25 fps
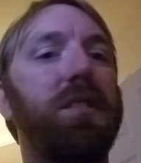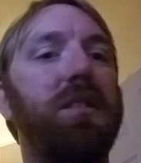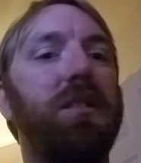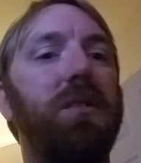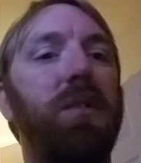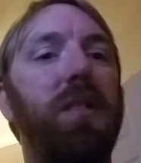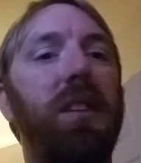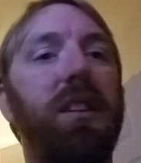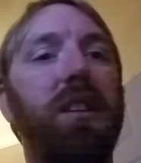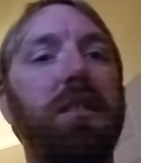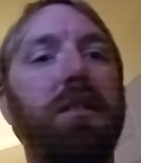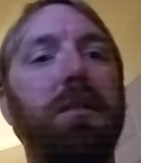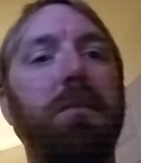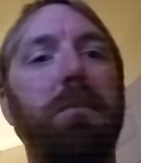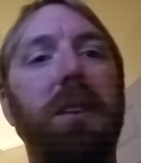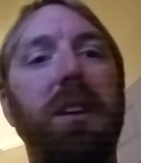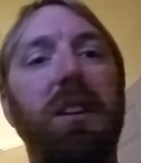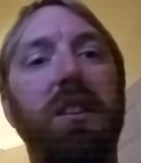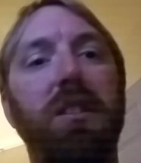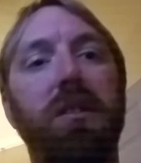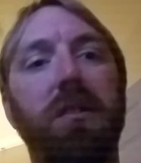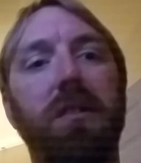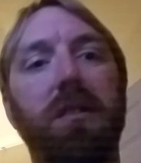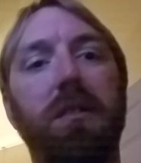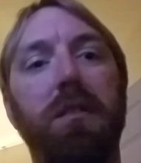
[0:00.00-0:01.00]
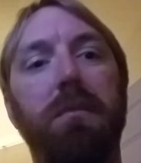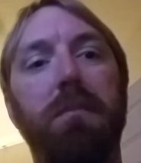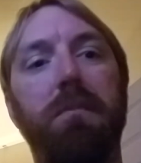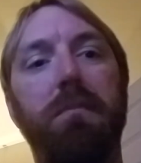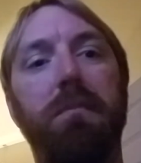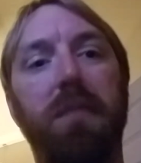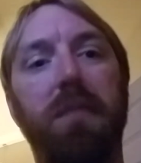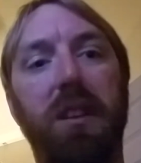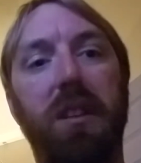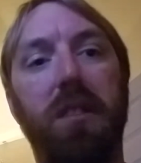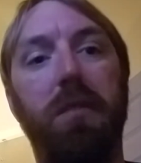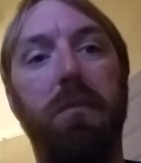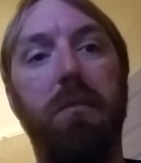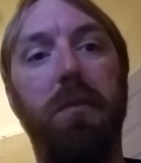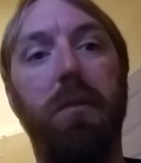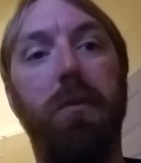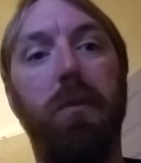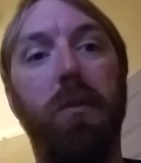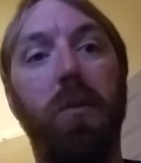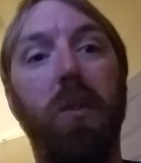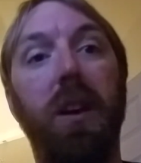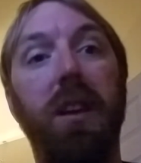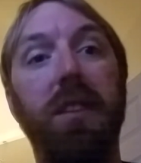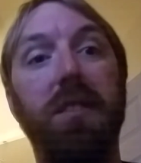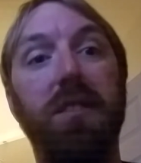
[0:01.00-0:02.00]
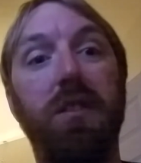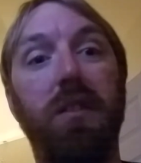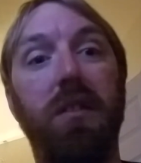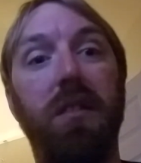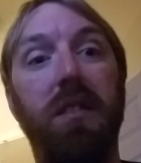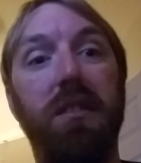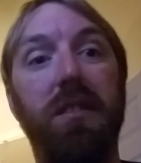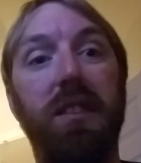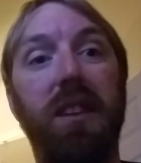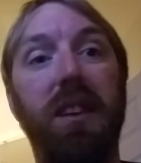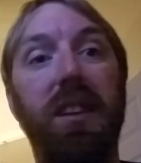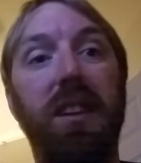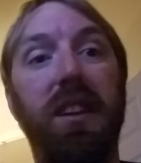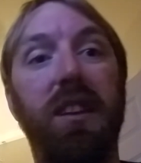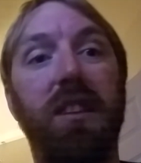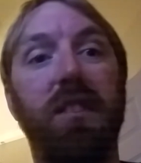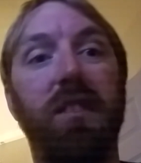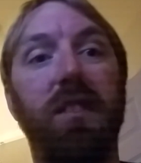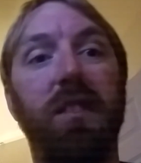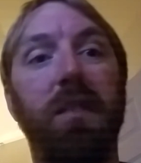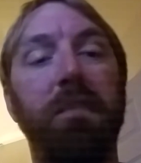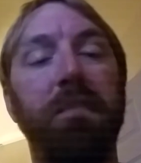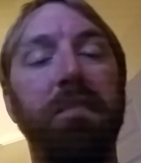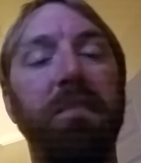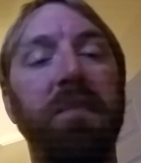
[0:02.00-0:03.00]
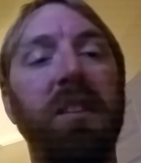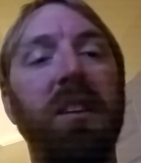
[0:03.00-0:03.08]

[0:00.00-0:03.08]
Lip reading: So he got to meet her, before I started dating her.